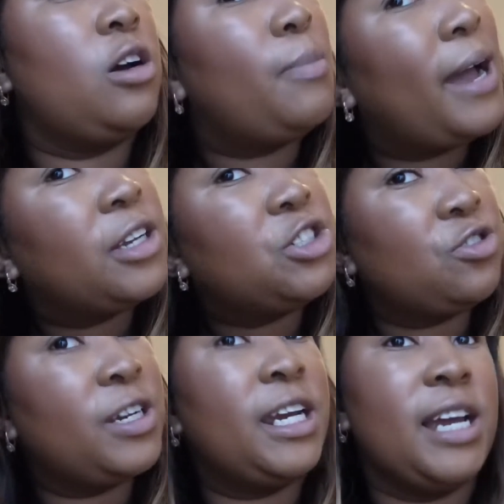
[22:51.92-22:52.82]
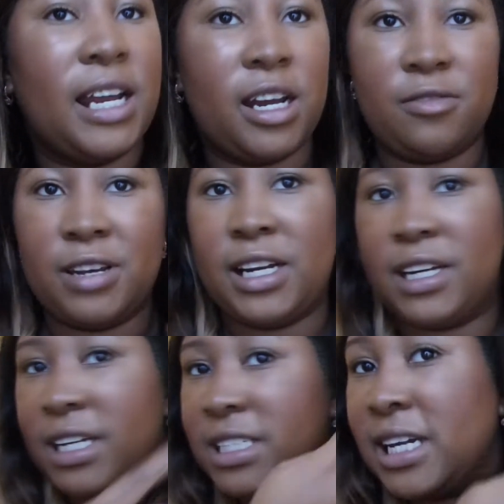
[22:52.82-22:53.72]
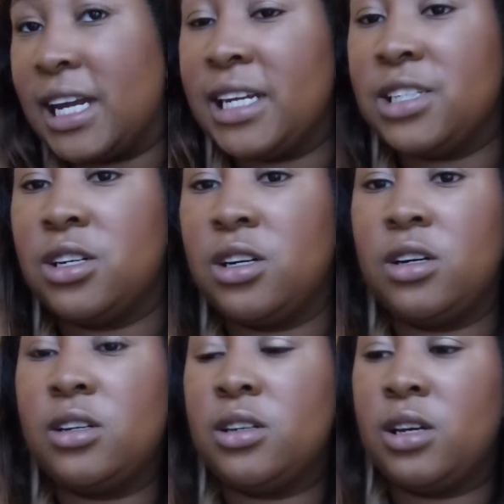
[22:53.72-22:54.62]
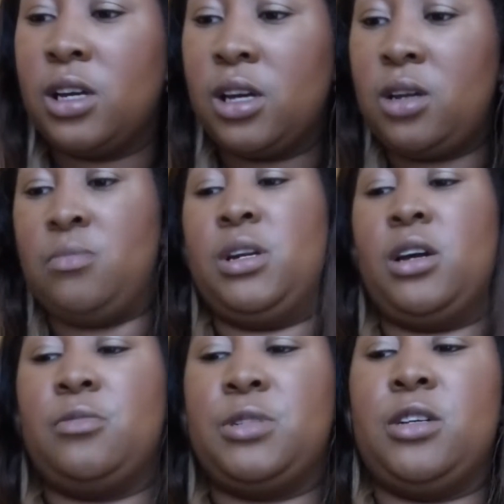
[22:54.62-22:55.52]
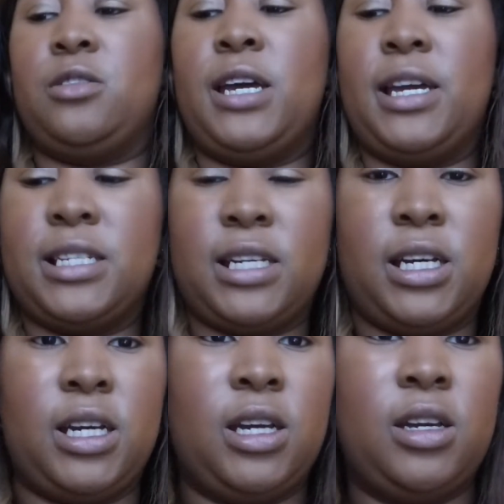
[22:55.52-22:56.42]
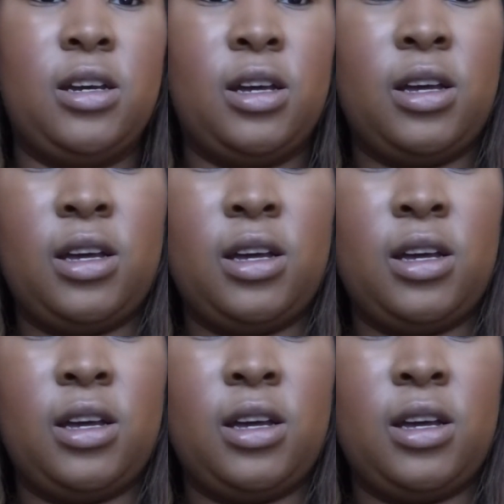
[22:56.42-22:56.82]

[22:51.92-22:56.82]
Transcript: low battery and I really need to get it done, but I'm too lazy.